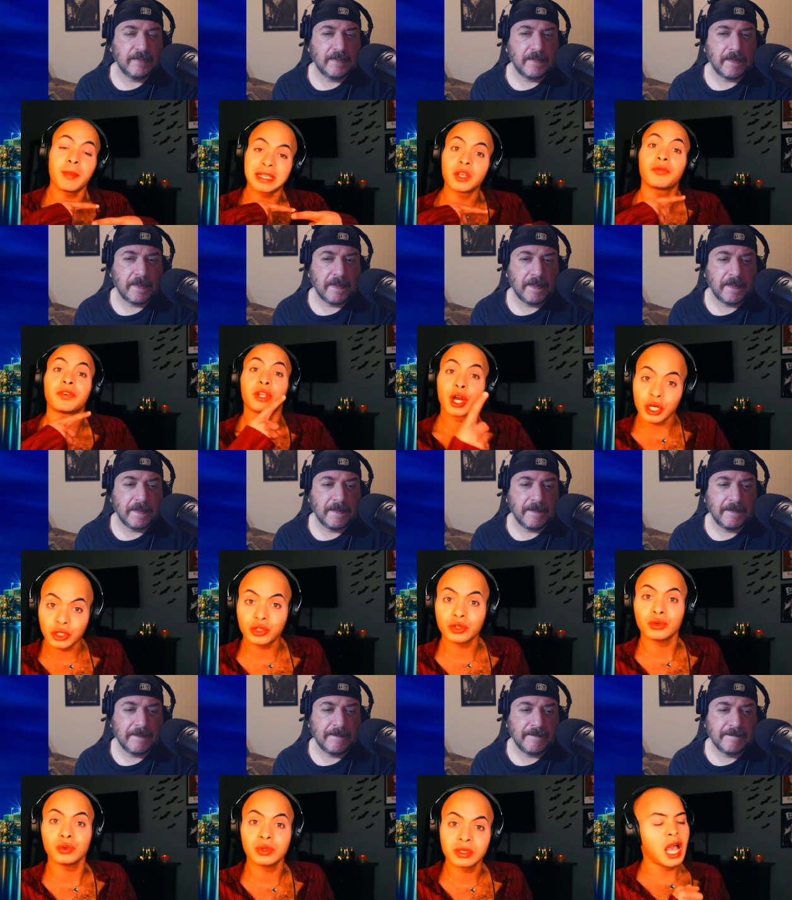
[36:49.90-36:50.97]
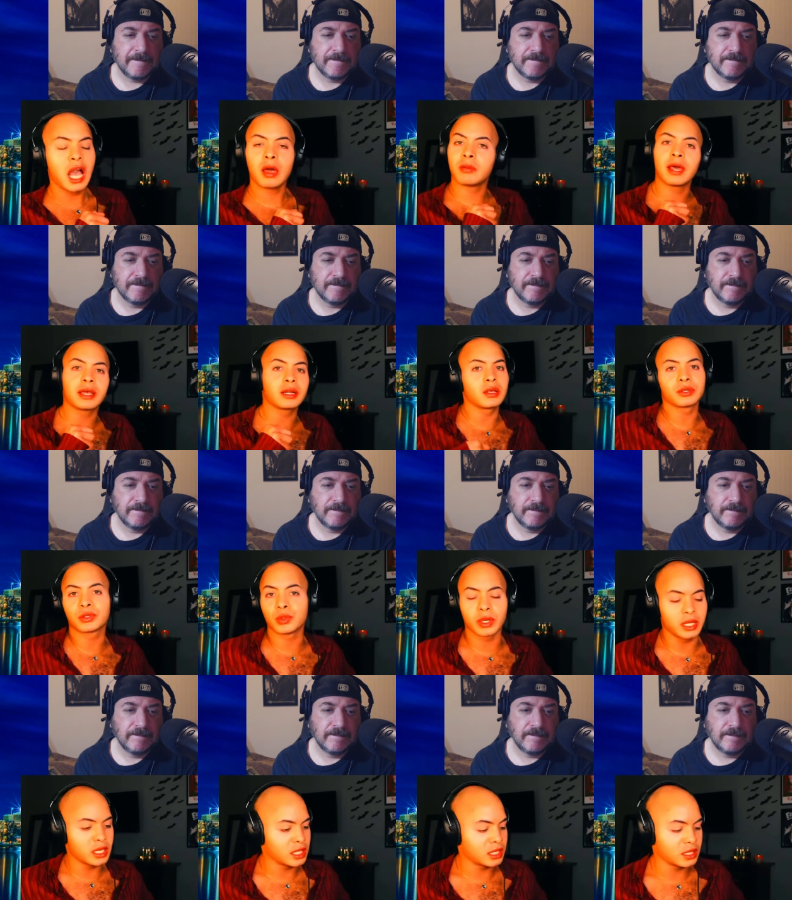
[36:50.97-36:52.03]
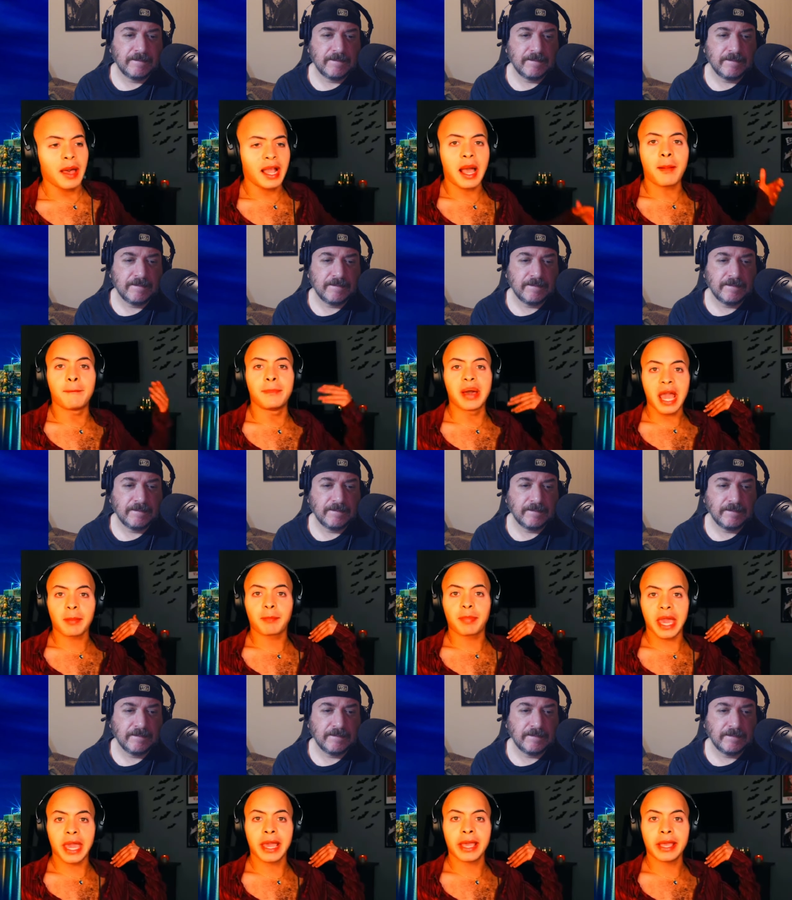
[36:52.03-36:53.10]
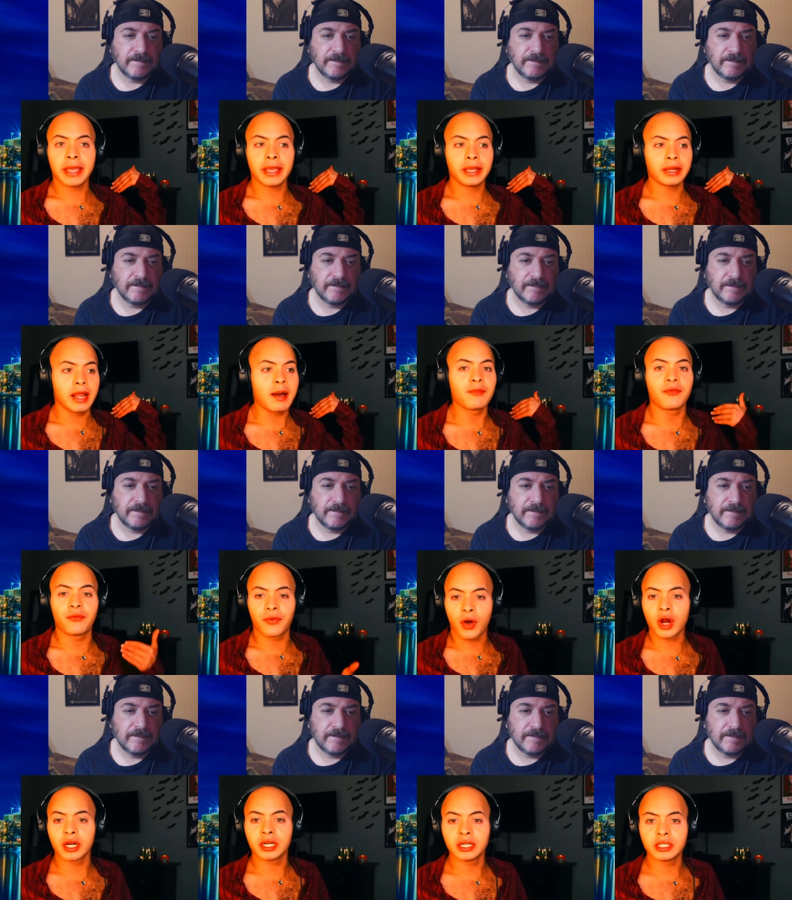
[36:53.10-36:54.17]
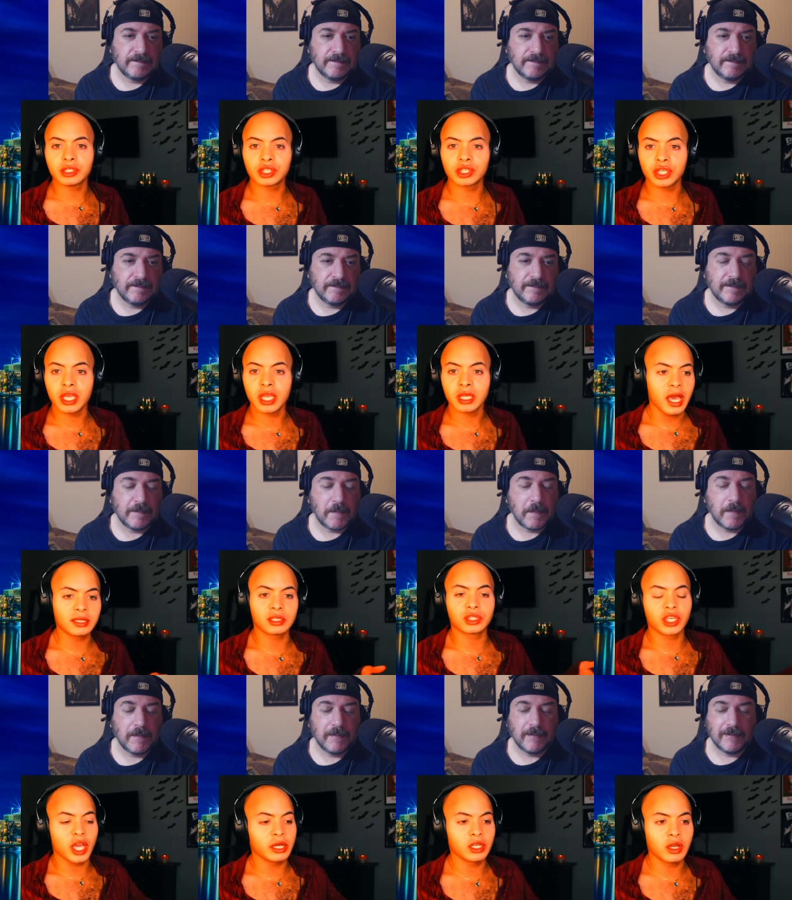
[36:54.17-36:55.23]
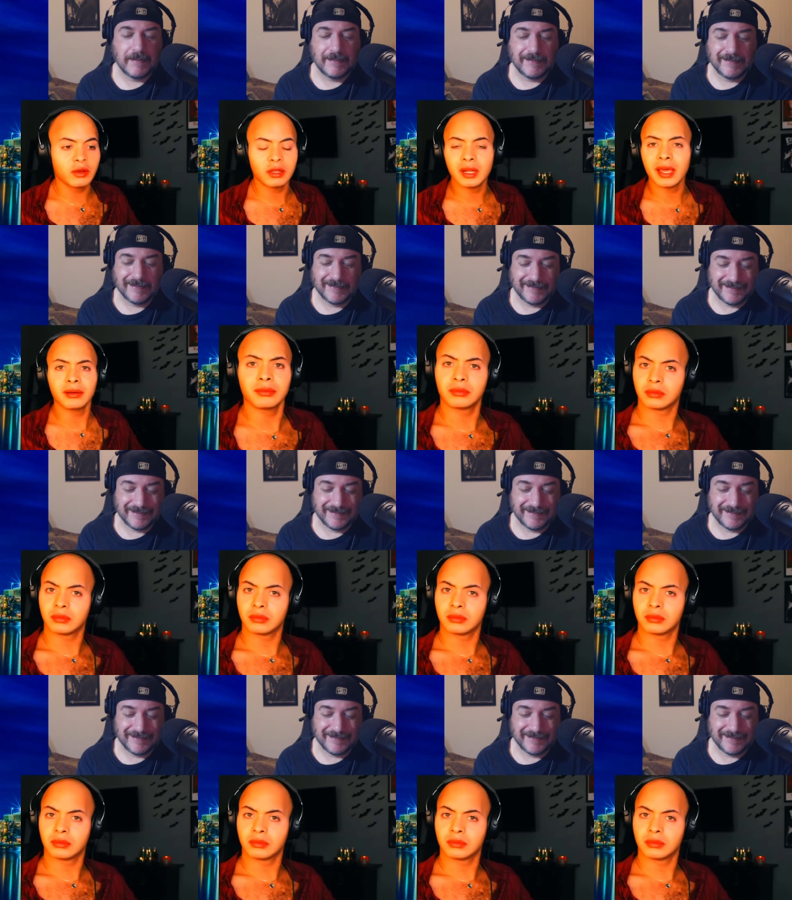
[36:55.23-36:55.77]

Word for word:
Speaker 1: myself in her shoes, I don't like, no, sweetie, honey. I got back pain. I'm farting and shit. Had to change up. Like,